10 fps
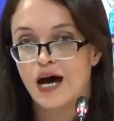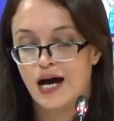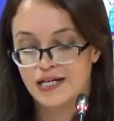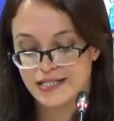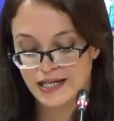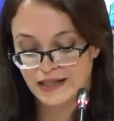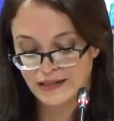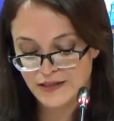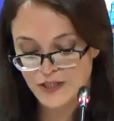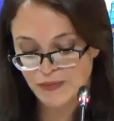Our
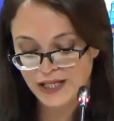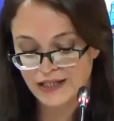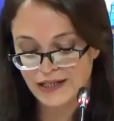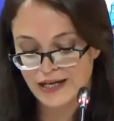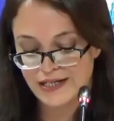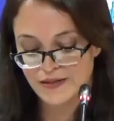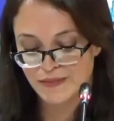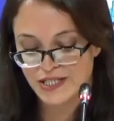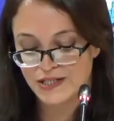second speaker is Ms.